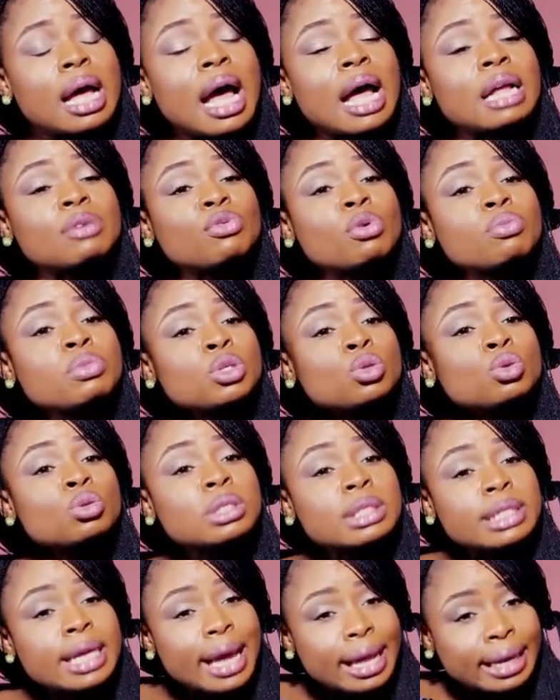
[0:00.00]
and for me to
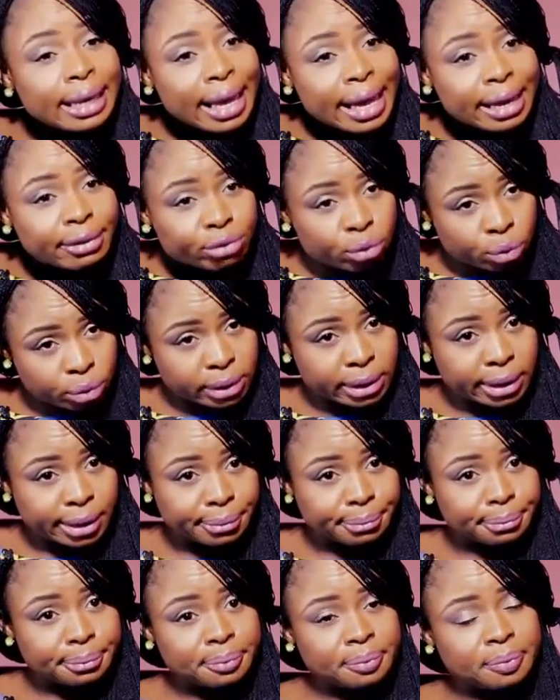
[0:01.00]
stay alive today.
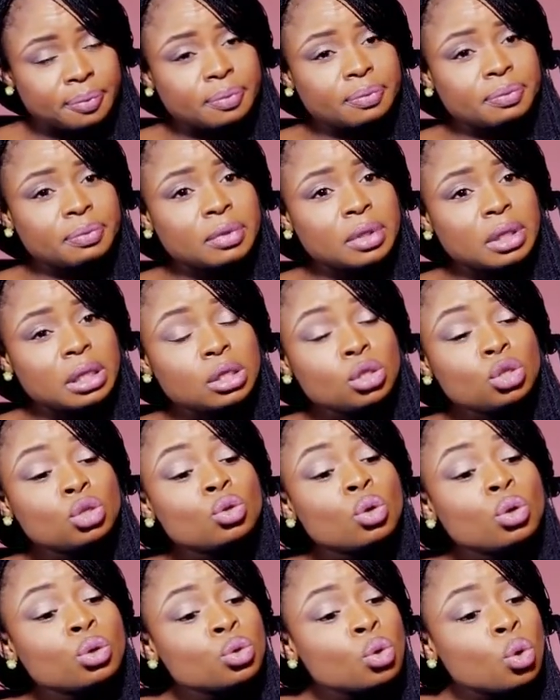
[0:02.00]
You
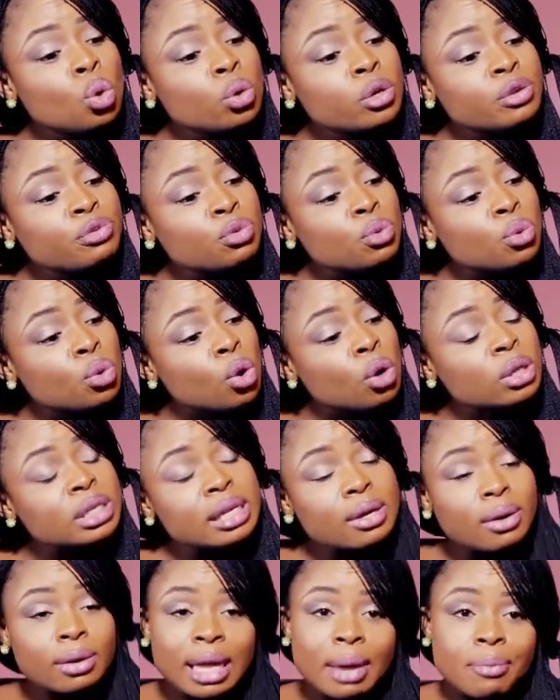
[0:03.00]
don't know if you call
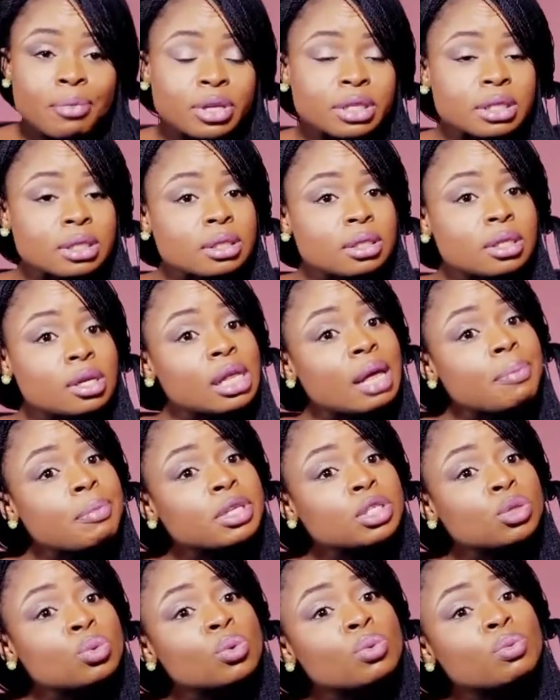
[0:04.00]
the other person
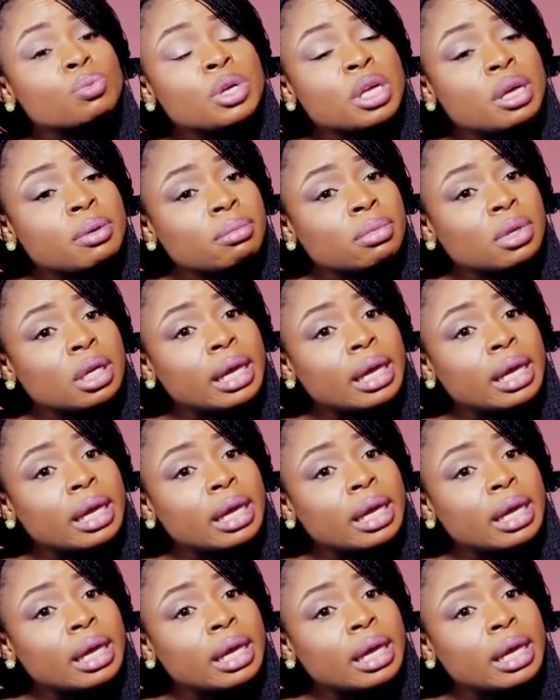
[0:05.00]
will be